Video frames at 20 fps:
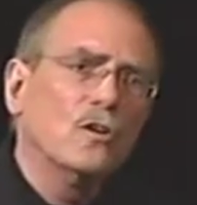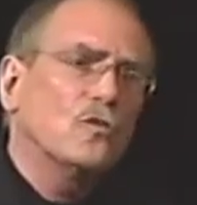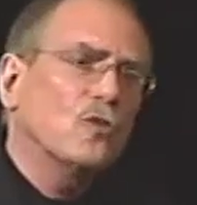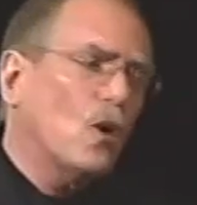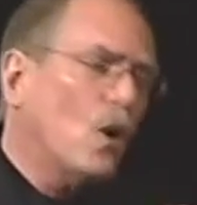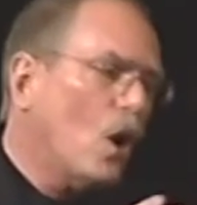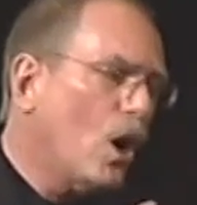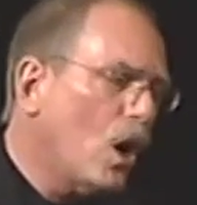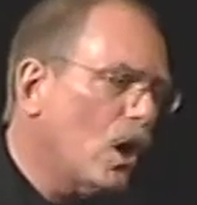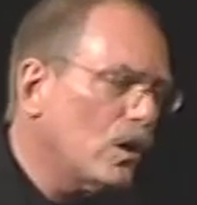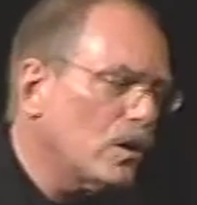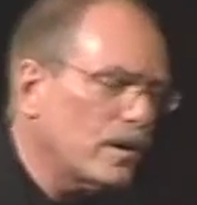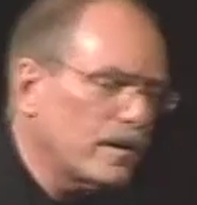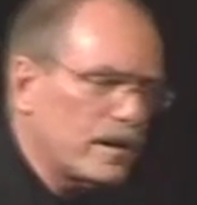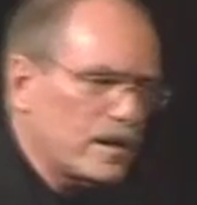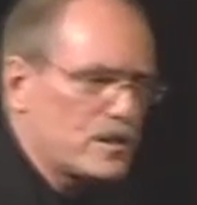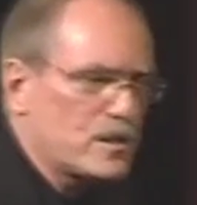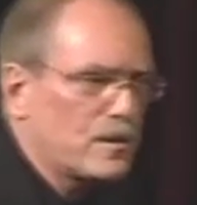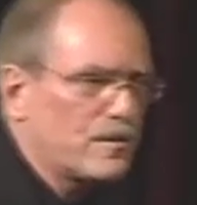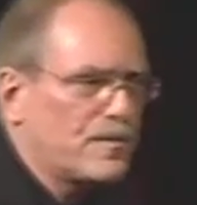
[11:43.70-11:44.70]
So all of
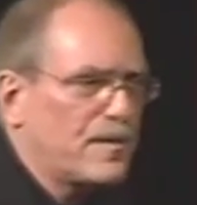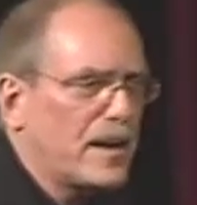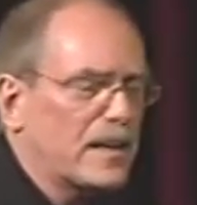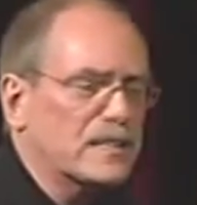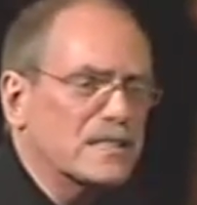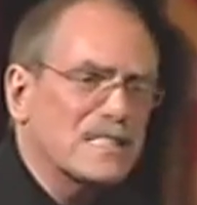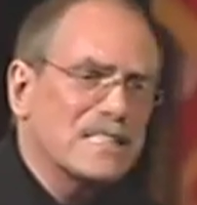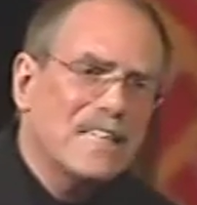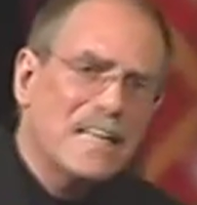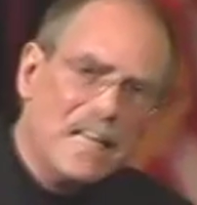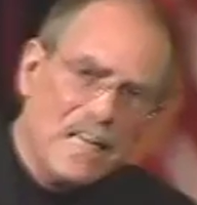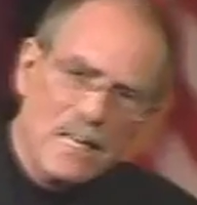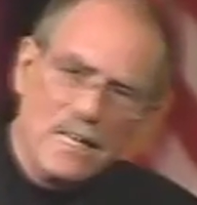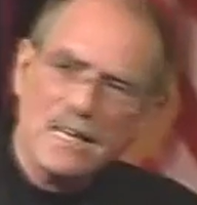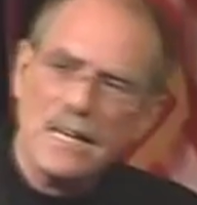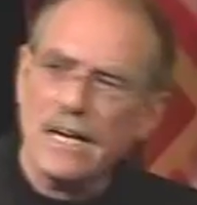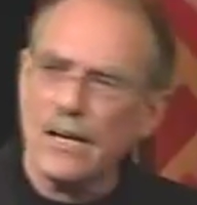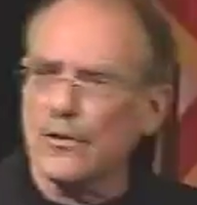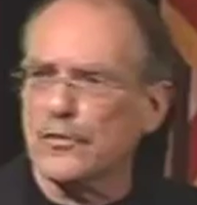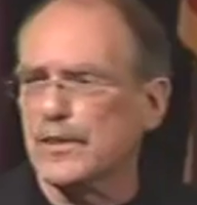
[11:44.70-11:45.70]
this affects its
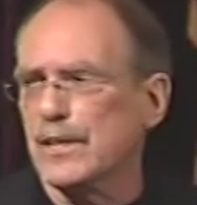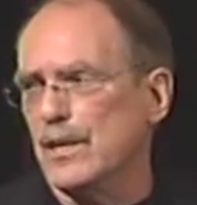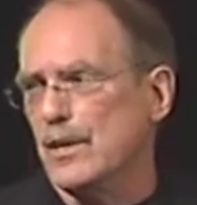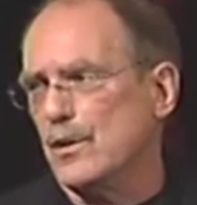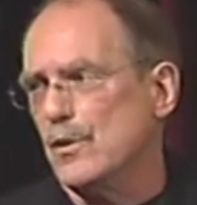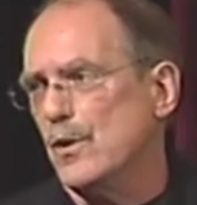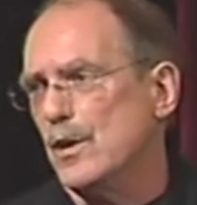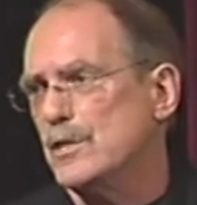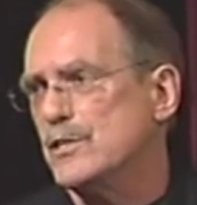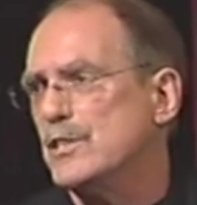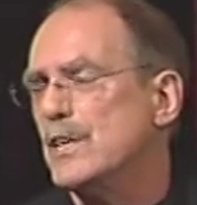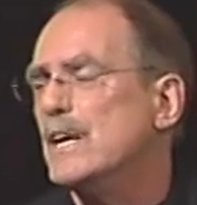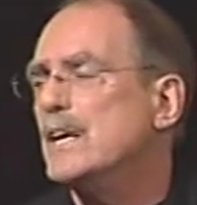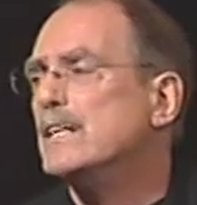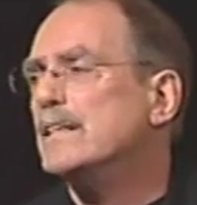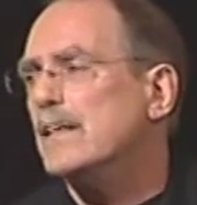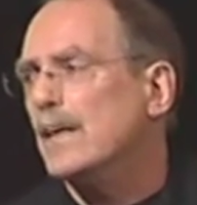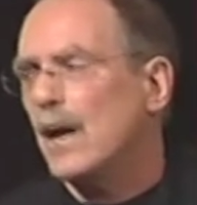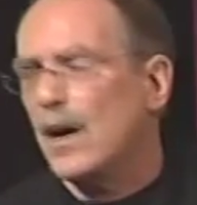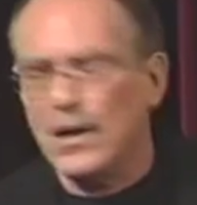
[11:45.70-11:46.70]
hidden healthcare costs
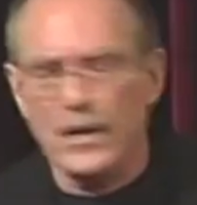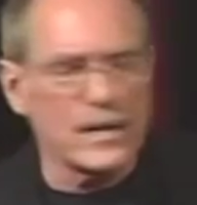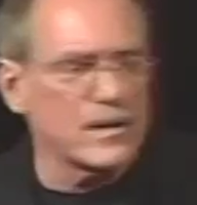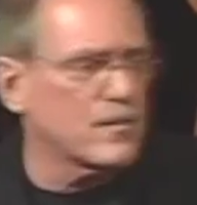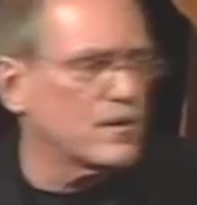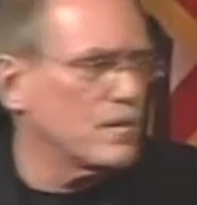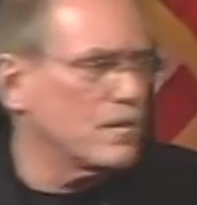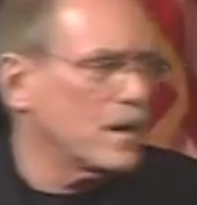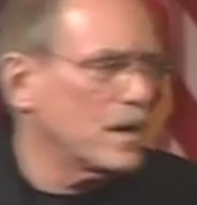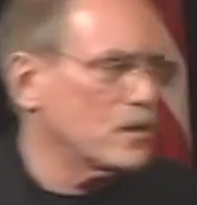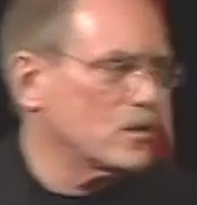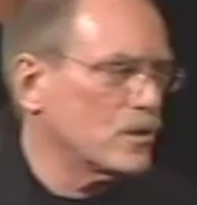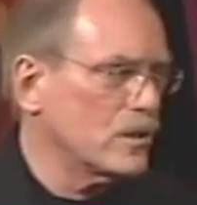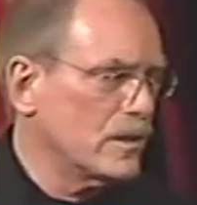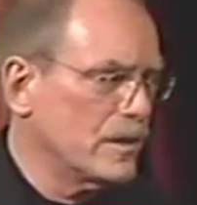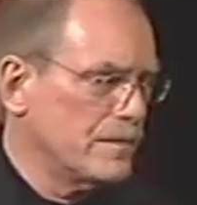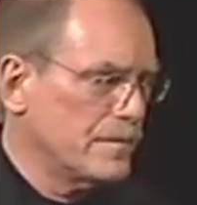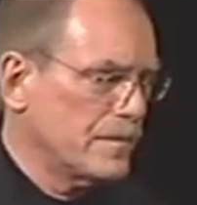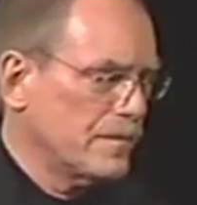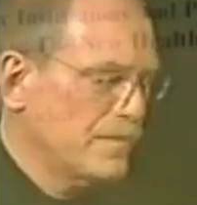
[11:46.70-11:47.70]
that aren't even measured.